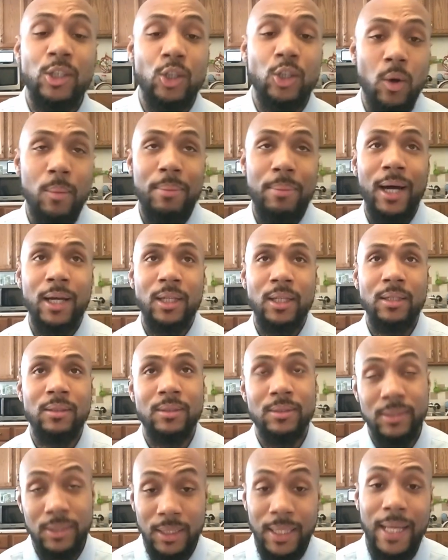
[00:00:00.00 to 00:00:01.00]
know about it
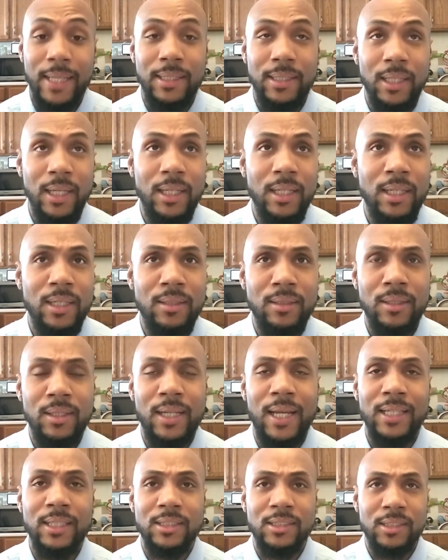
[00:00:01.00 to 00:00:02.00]
until I did it,
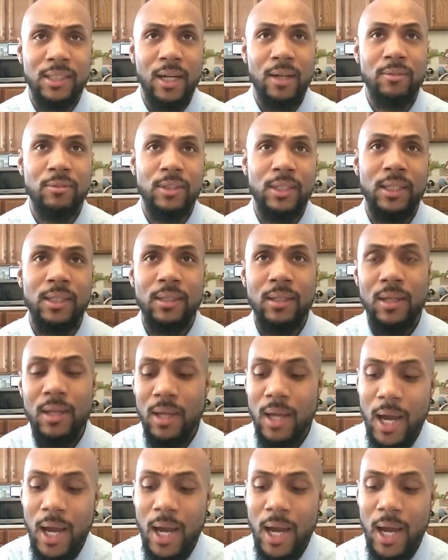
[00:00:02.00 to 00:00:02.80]
and I discovered it